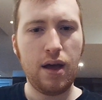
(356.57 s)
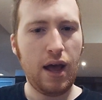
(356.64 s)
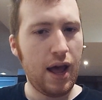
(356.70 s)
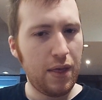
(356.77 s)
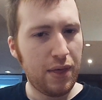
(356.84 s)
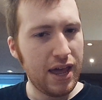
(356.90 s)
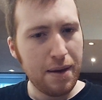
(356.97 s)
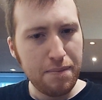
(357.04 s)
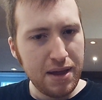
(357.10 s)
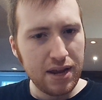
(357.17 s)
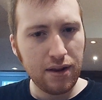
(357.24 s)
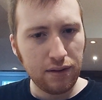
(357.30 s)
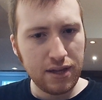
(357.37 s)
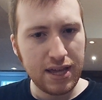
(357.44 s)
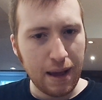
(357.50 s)
and they
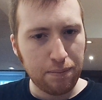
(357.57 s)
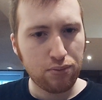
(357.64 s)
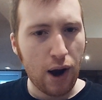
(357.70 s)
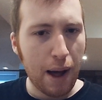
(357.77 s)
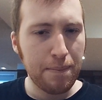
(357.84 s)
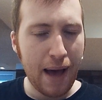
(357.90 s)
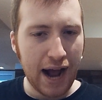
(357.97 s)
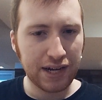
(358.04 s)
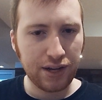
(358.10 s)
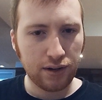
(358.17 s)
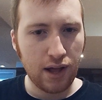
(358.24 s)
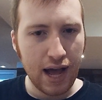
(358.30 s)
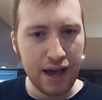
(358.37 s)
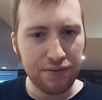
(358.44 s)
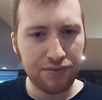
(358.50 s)
immediately get brought back to
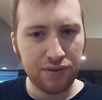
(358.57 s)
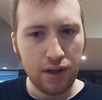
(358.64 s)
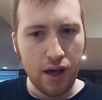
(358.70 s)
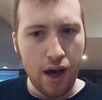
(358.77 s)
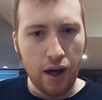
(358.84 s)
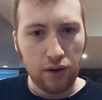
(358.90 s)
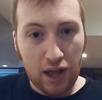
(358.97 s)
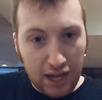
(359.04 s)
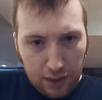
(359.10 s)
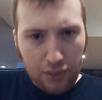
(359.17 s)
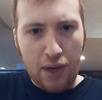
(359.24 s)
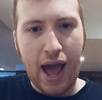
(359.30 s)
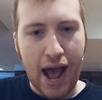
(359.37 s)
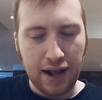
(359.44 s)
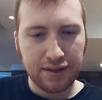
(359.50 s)
life like
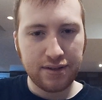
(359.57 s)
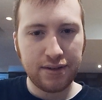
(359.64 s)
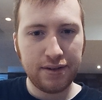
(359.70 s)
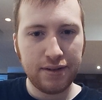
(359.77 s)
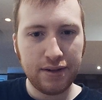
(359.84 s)
that,